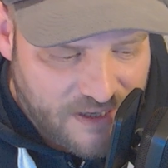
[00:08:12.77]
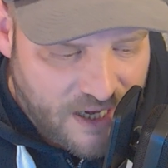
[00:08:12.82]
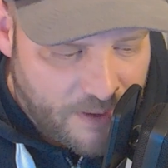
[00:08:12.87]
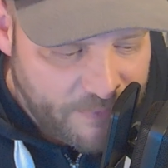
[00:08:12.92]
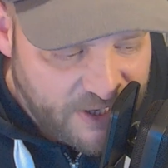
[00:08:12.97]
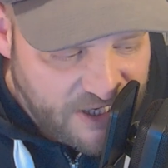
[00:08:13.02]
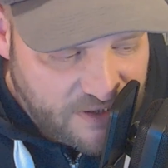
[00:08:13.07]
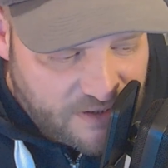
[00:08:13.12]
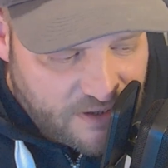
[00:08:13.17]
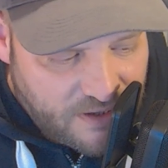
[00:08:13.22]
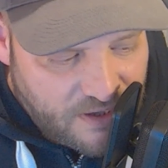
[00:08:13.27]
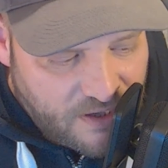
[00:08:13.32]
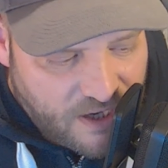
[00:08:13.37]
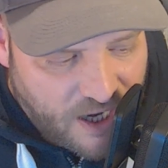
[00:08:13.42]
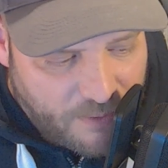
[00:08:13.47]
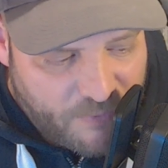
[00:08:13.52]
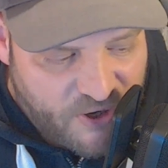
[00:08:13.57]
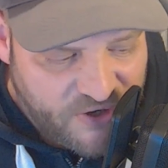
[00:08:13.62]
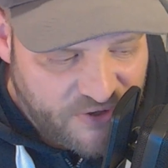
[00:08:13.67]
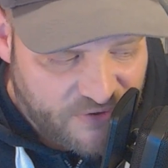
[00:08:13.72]
I mean,
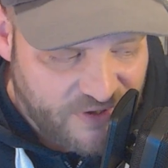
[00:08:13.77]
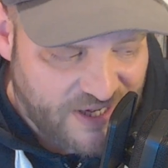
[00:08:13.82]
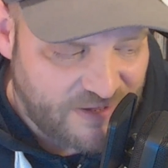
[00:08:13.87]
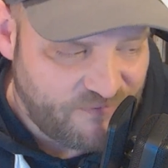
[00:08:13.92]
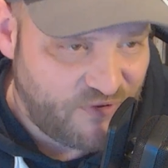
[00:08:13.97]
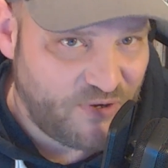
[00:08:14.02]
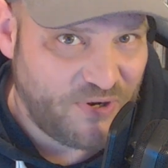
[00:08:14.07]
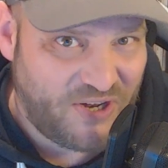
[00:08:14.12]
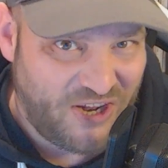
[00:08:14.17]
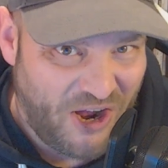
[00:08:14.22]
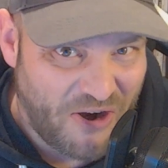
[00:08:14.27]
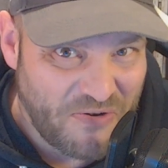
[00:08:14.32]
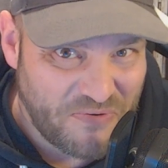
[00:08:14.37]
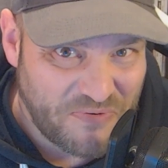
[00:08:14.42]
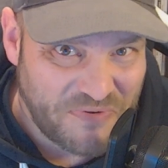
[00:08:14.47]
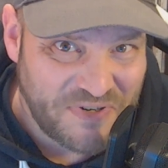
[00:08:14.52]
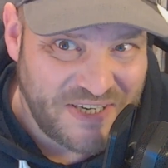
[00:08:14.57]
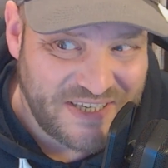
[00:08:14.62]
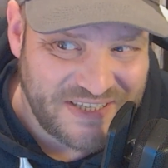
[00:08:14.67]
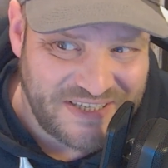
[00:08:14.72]
I might not give you a
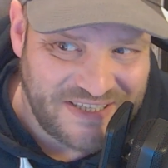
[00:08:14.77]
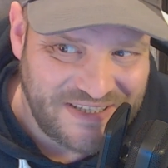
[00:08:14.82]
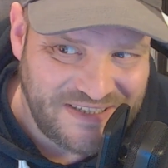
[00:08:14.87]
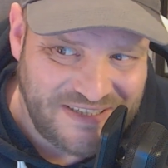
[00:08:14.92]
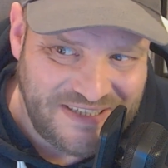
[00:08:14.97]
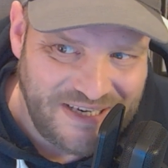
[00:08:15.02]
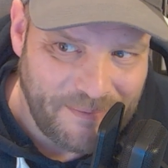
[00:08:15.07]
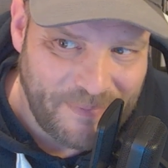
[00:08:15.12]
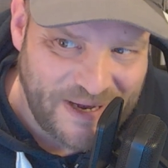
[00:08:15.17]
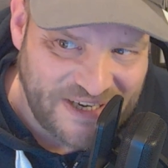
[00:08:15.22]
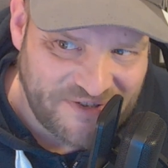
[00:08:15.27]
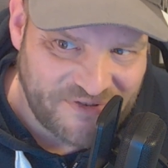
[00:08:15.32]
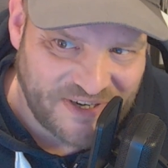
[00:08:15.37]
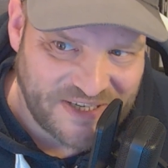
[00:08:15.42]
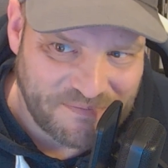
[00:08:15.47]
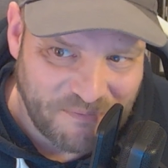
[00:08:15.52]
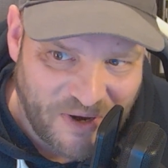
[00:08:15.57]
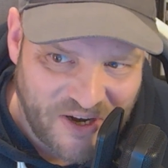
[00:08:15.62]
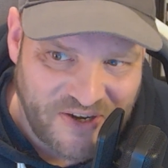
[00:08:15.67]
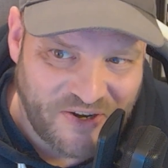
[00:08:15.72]
code because your
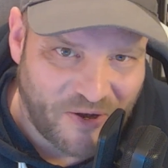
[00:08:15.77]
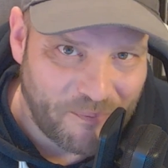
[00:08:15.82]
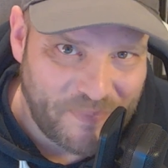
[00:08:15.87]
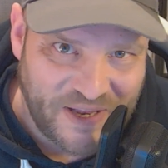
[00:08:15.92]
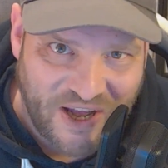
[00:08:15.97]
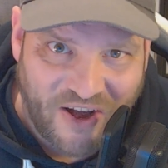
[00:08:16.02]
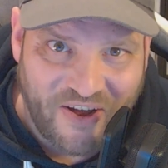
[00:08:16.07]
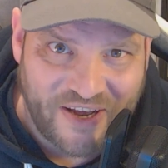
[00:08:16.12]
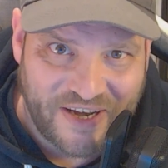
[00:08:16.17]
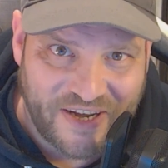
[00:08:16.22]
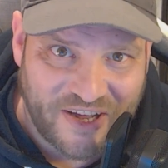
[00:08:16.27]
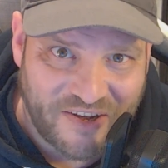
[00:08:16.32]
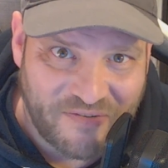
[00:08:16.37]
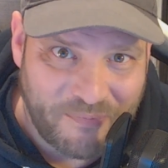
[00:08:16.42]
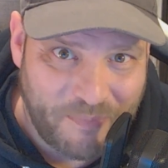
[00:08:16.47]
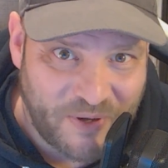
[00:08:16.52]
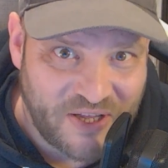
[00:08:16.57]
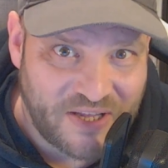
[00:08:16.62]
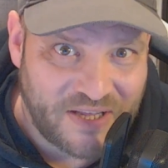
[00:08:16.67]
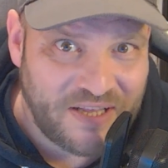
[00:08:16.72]
metrics might not be high
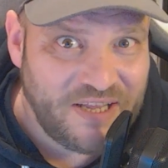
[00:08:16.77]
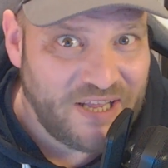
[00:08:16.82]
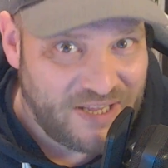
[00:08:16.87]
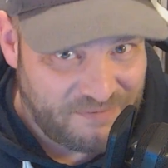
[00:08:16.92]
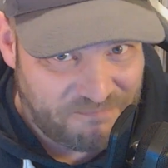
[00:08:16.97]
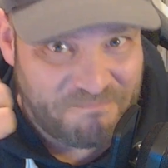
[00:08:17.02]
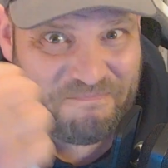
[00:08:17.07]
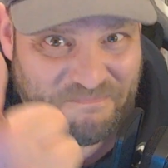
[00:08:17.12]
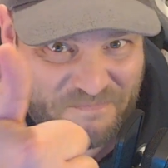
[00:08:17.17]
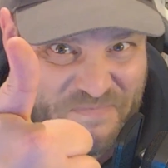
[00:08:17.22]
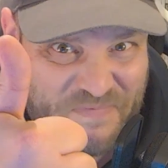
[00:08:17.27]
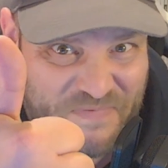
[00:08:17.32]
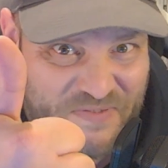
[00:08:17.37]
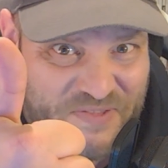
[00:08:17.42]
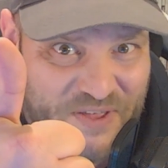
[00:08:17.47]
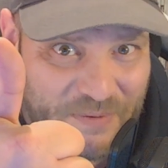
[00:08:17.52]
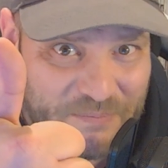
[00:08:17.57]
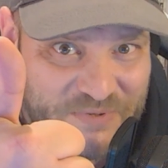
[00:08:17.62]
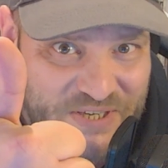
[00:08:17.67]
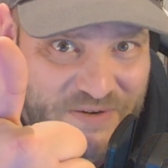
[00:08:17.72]
enough, but
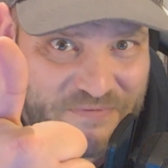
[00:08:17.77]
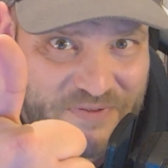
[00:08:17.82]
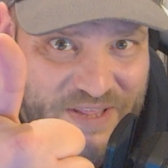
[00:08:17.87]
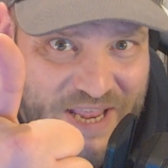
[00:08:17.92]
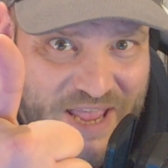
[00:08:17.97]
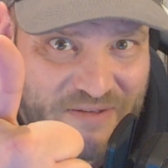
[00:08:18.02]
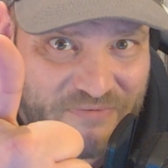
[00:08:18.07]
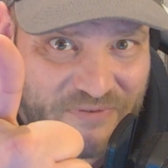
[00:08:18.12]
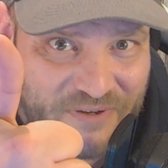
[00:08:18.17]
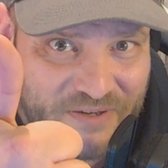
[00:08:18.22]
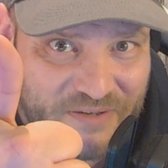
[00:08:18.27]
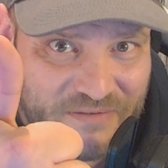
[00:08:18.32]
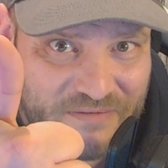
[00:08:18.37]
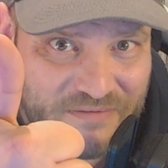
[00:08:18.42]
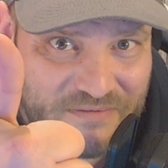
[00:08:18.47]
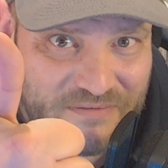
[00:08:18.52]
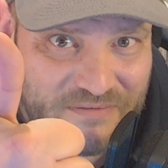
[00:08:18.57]
thumbs up for the effort.